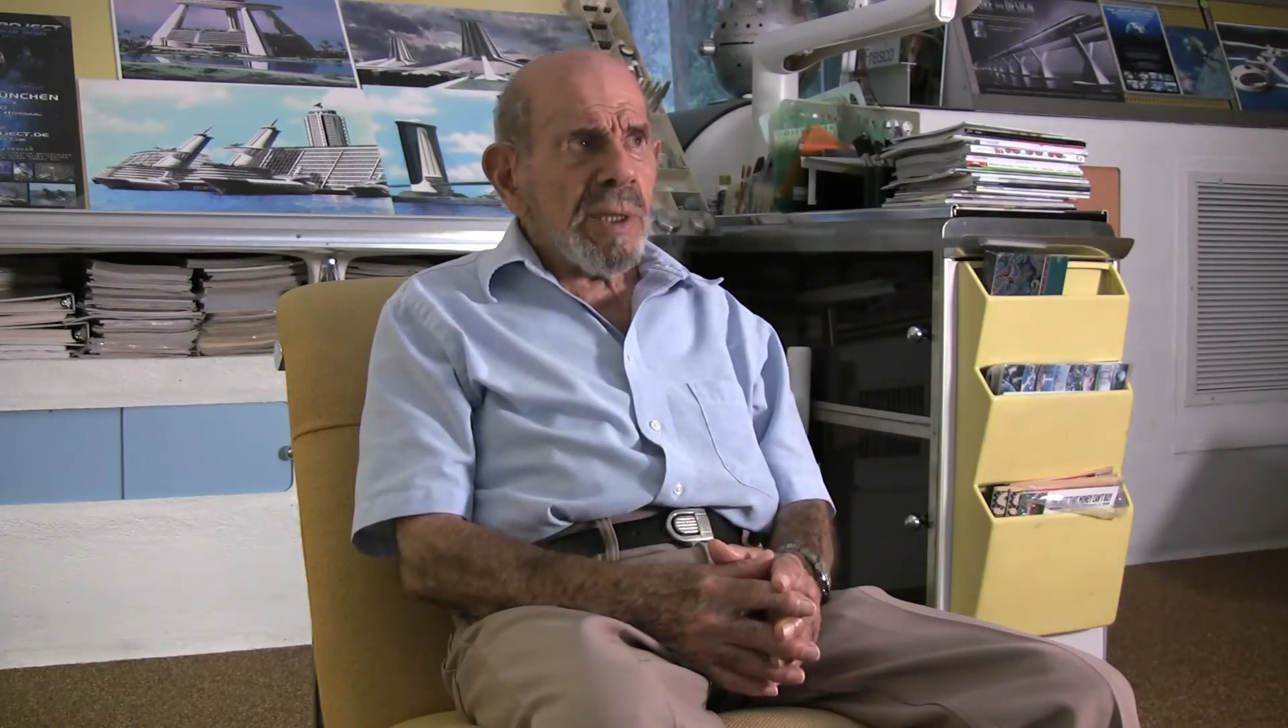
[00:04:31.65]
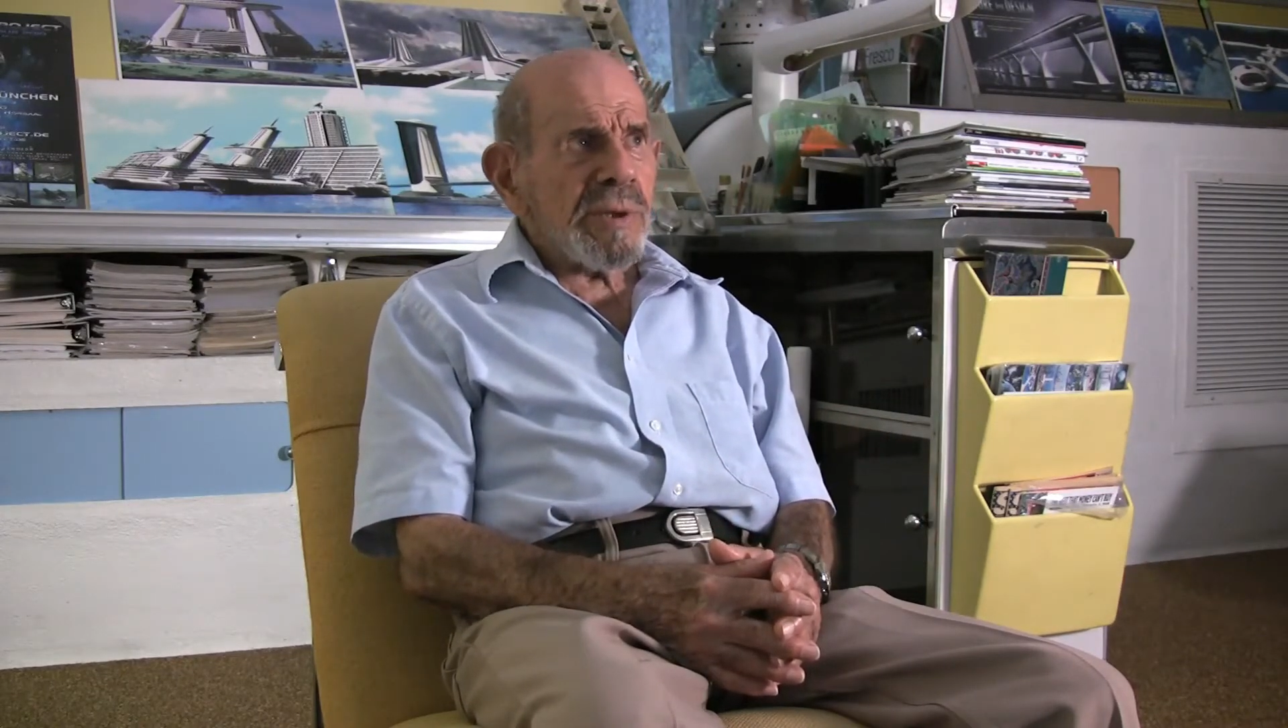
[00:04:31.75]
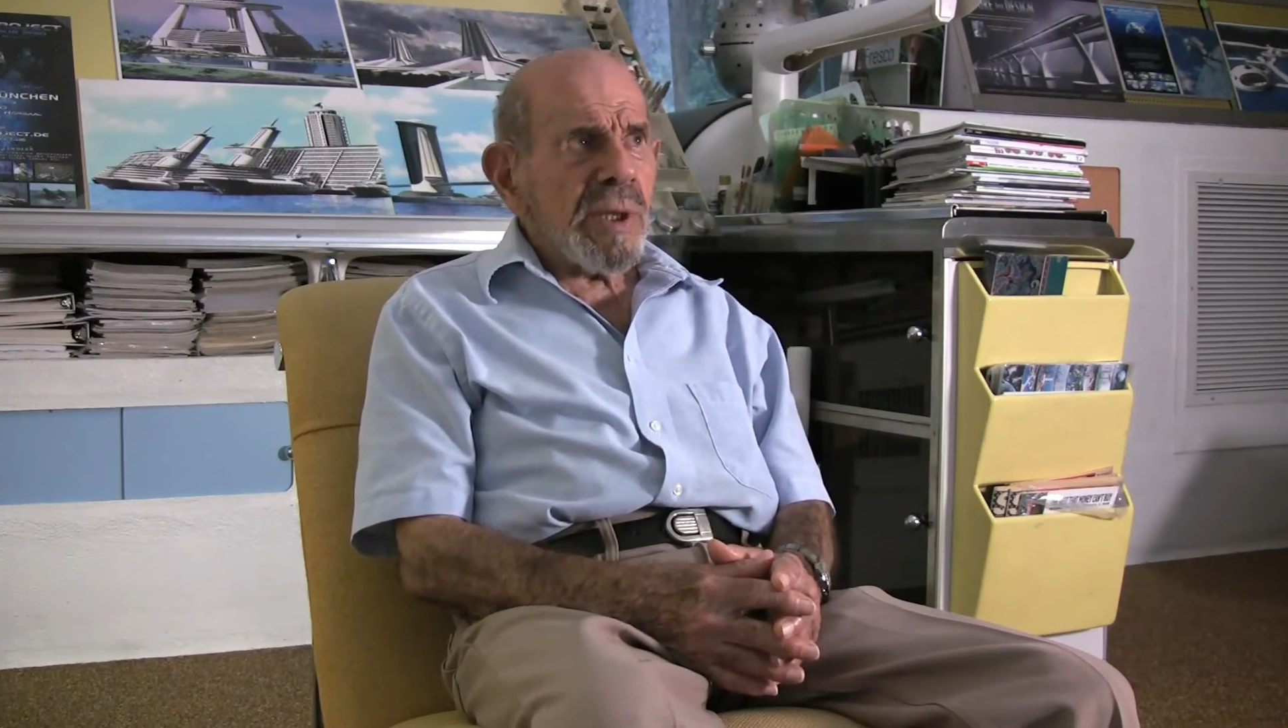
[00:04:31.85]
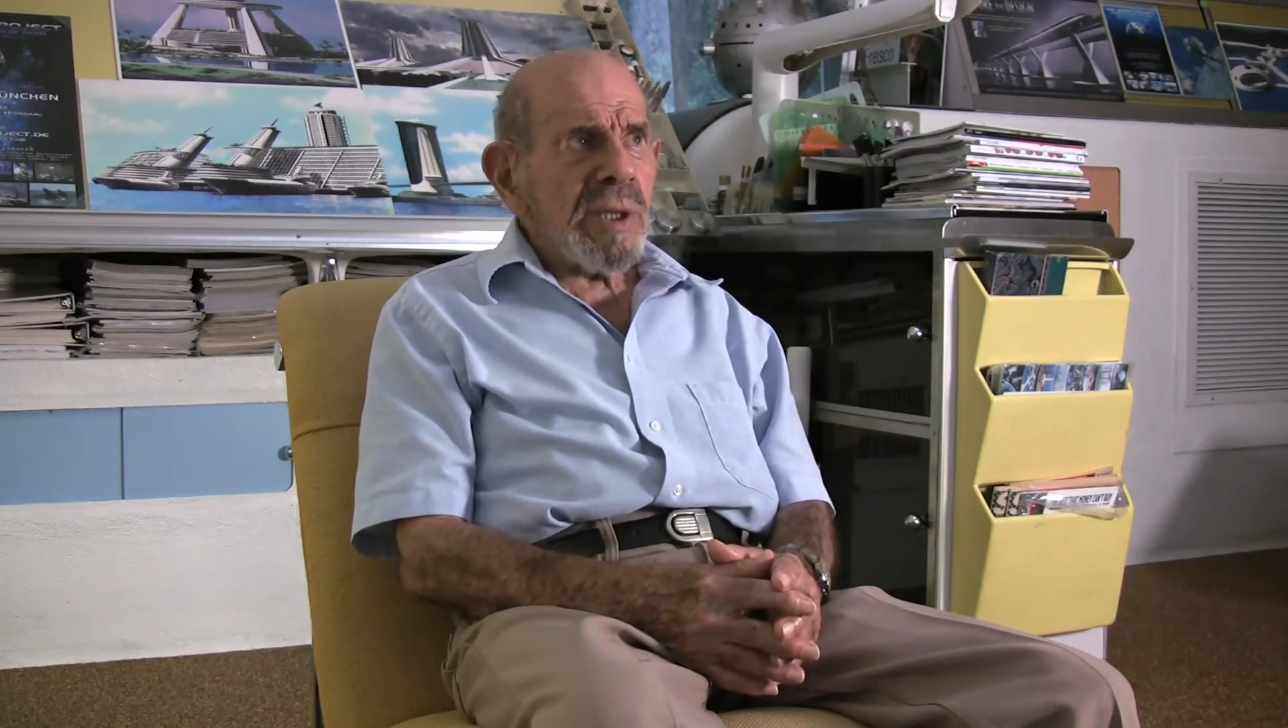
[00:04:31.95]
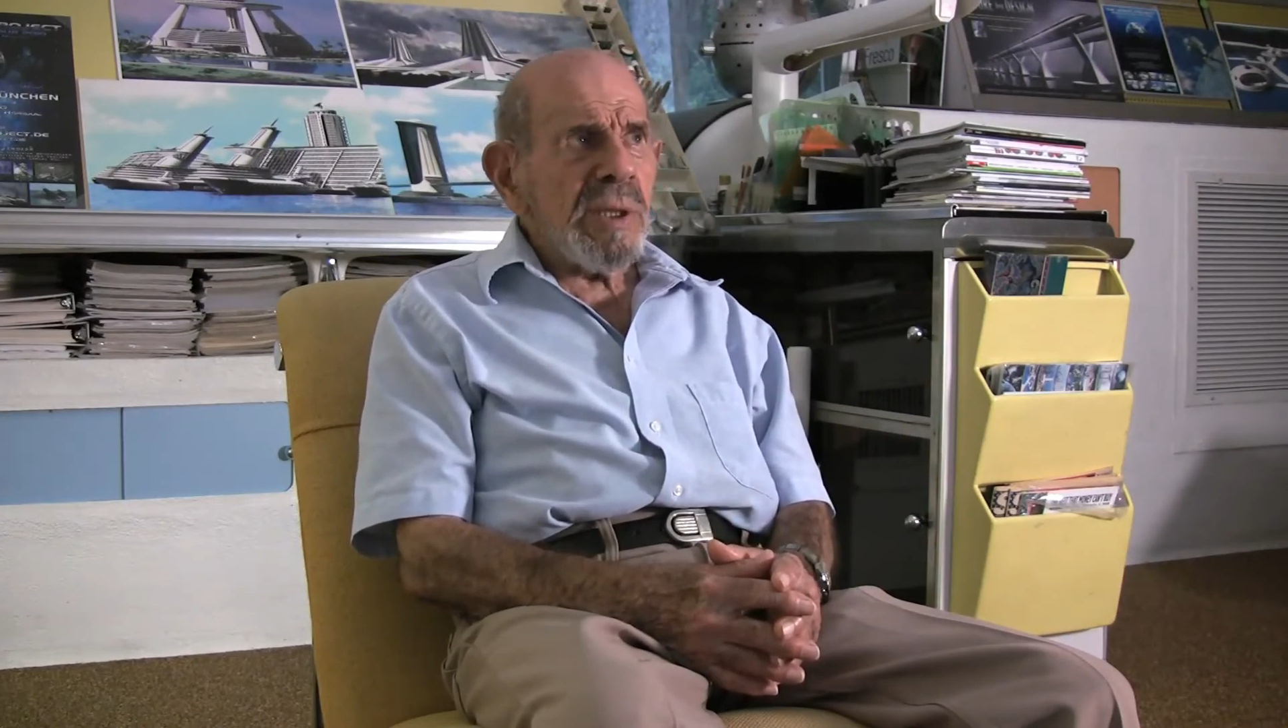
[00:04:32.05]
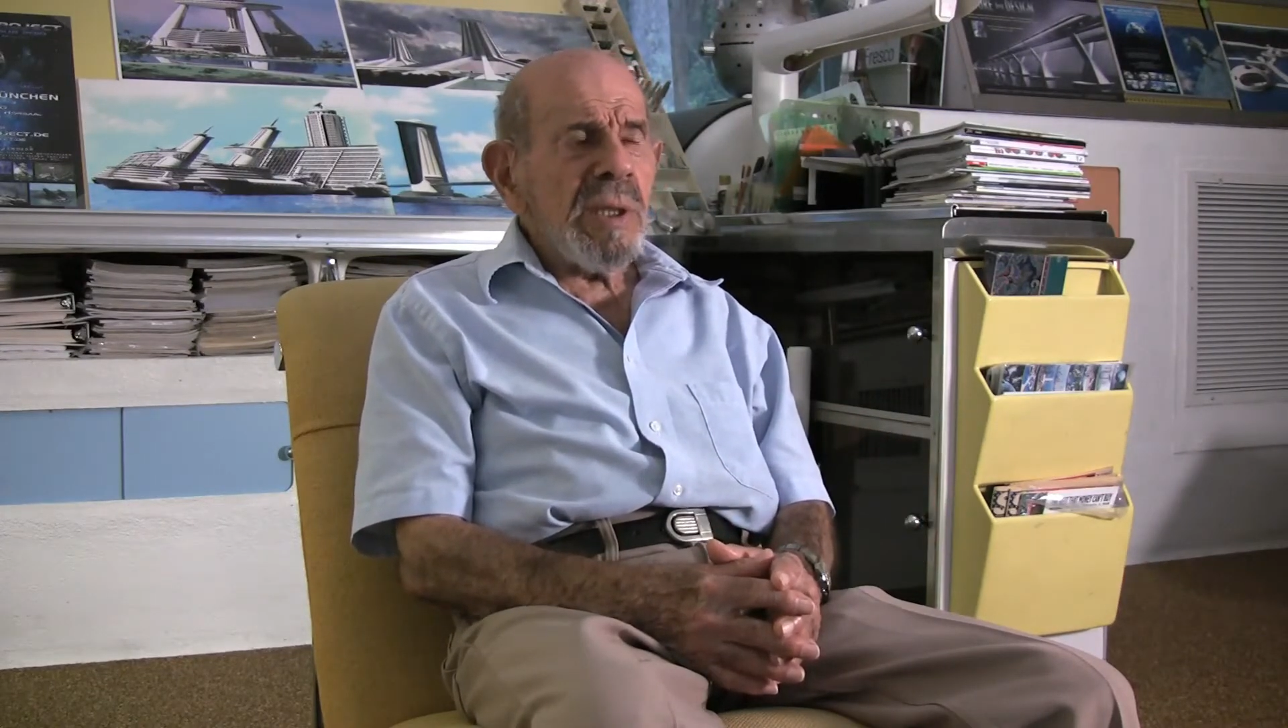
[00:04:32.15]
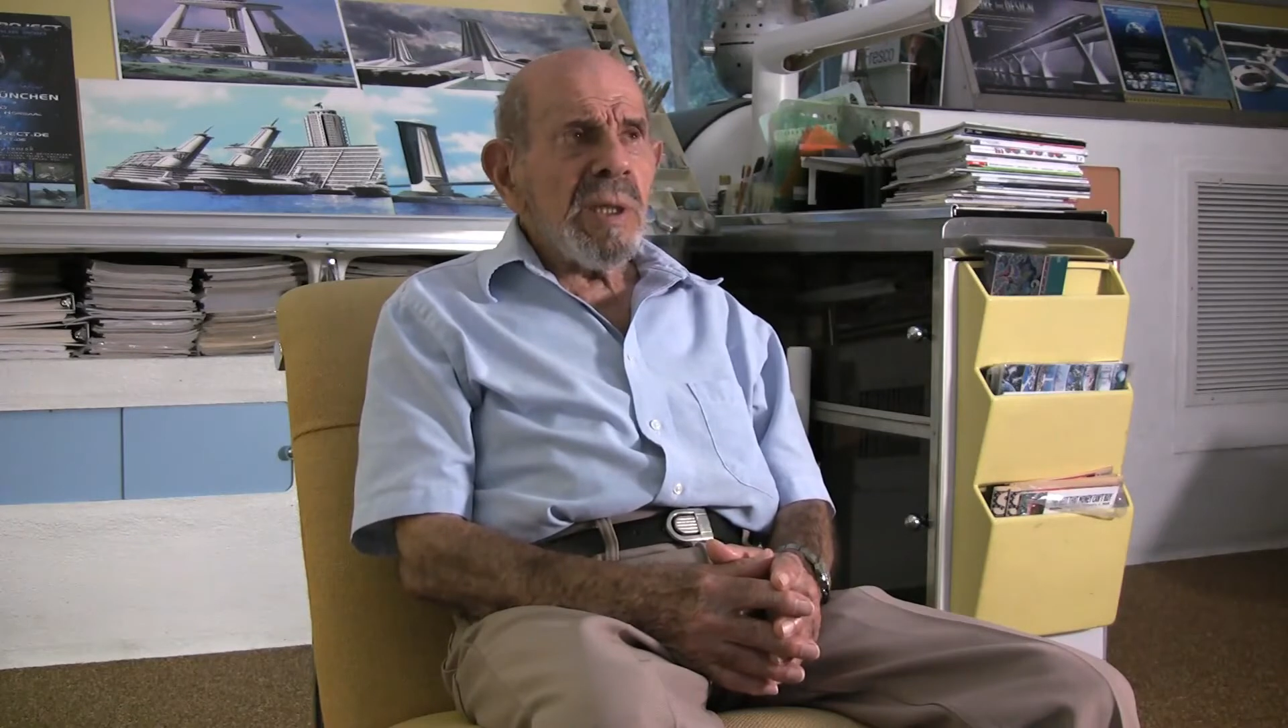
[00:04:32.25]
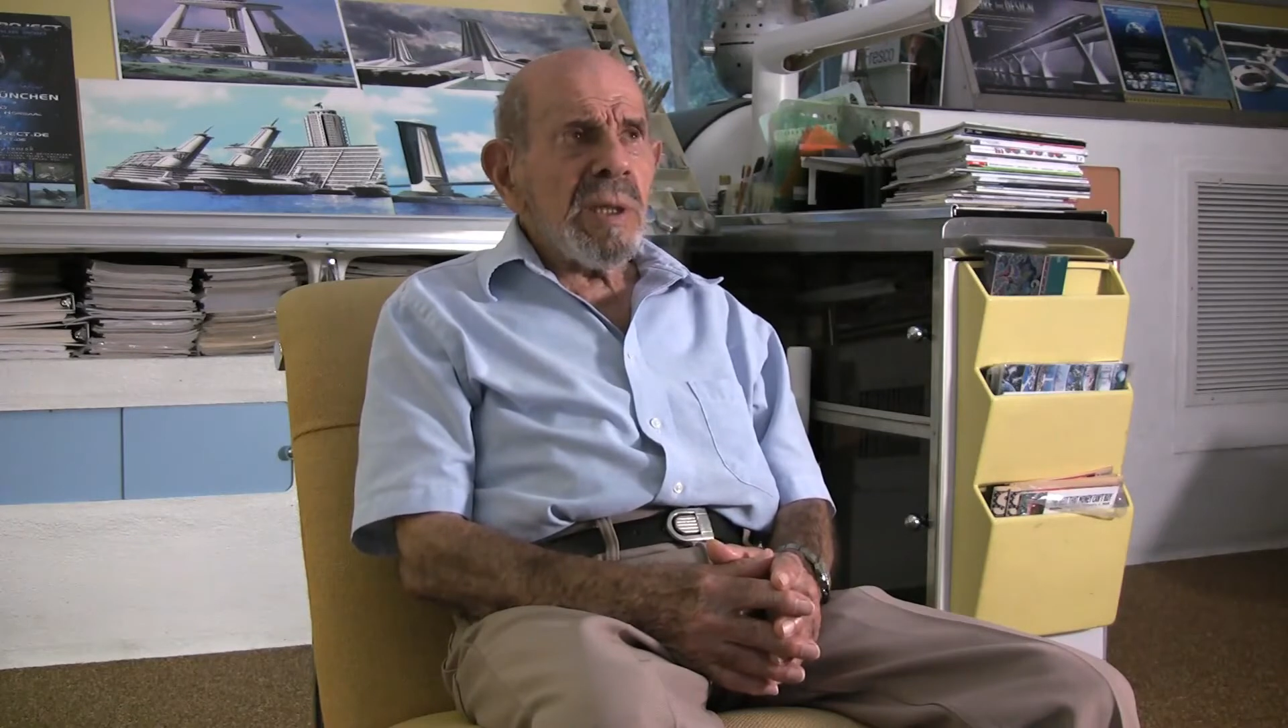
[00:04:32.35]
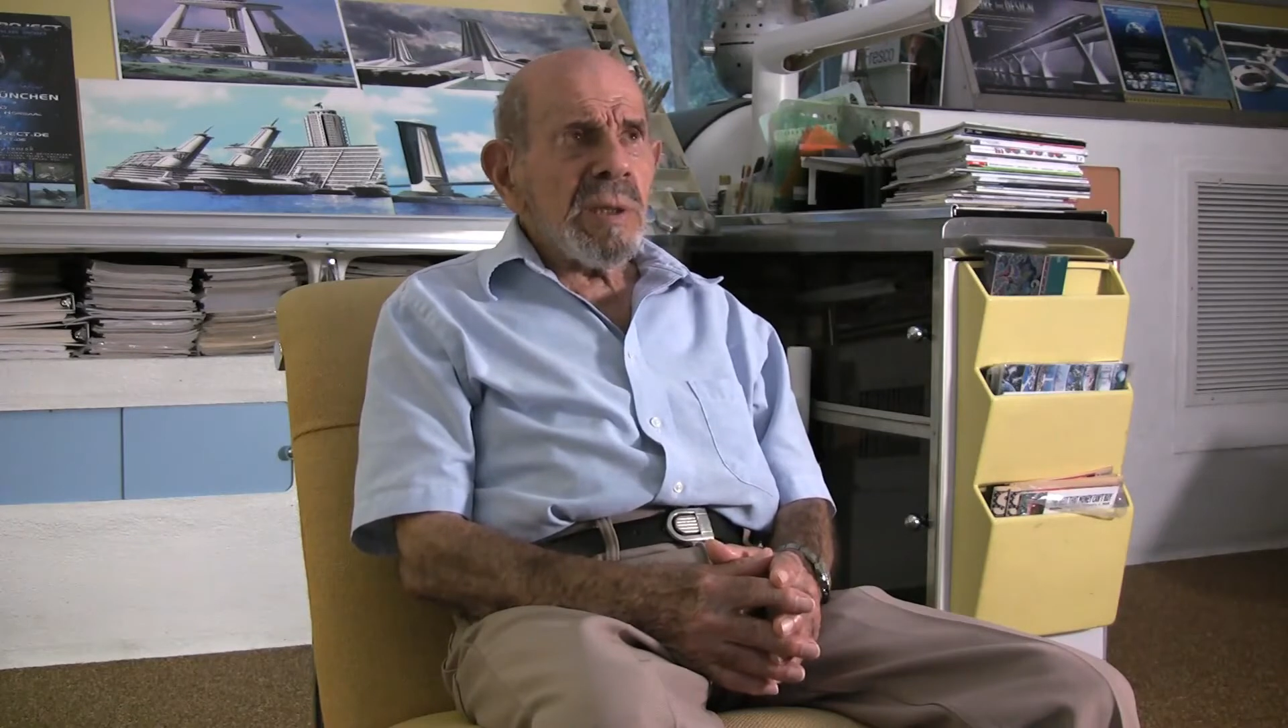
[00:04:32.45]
say,